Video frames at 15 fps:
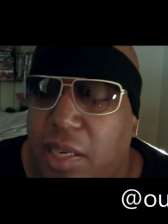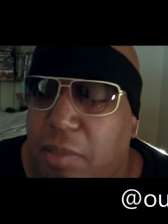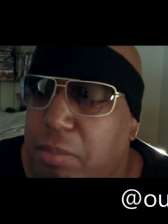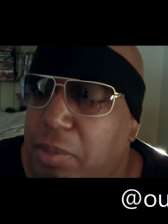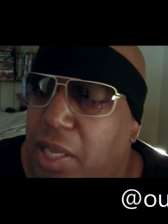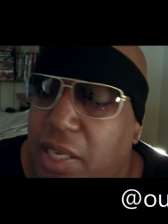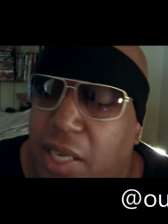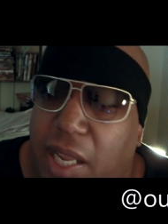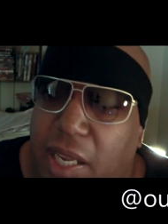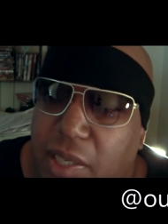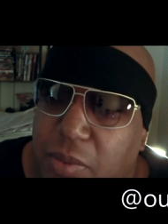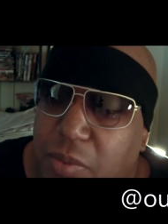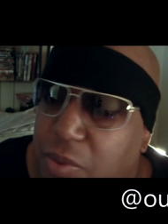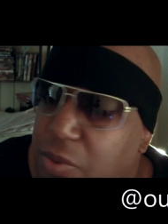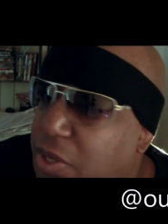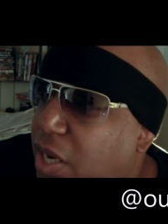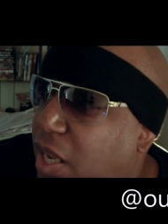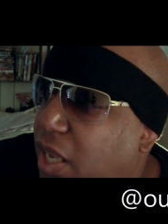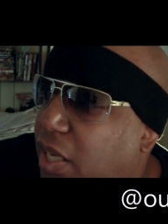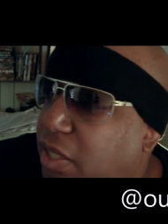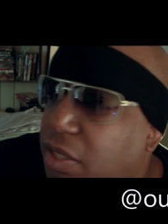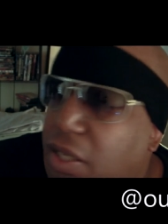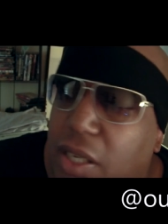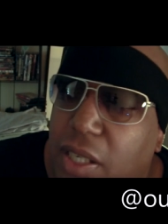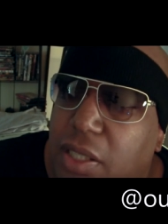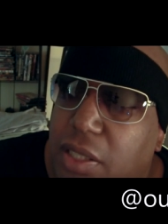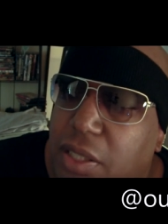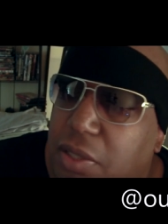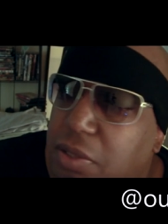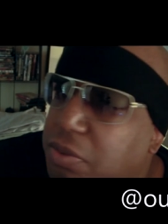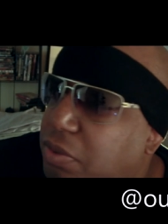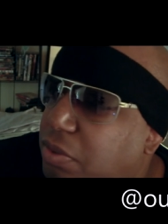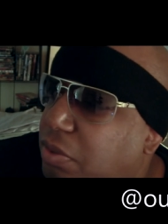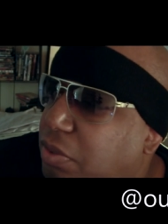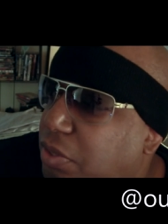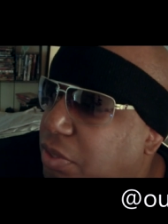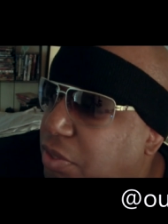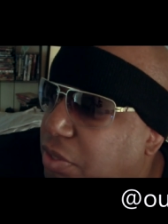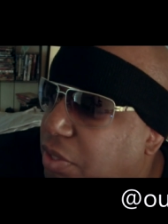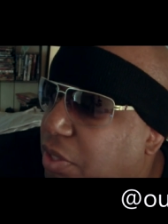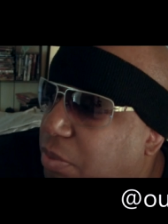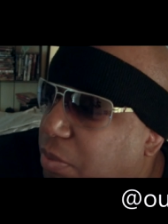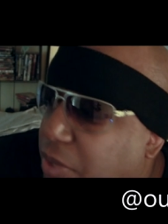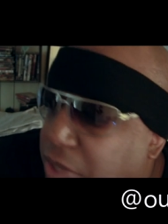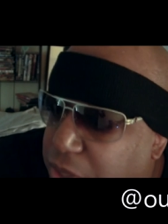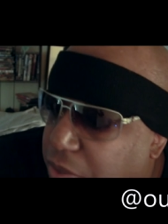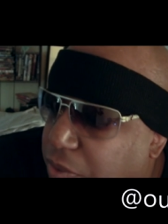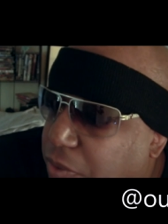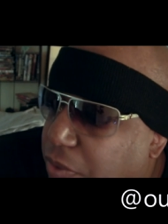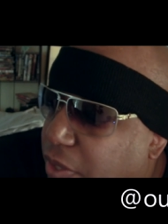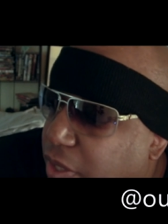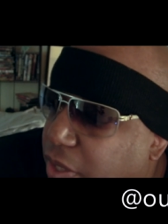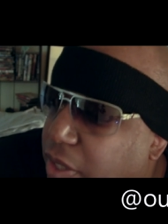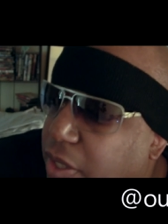And like, we're like, look, dude, you know, what are you doing?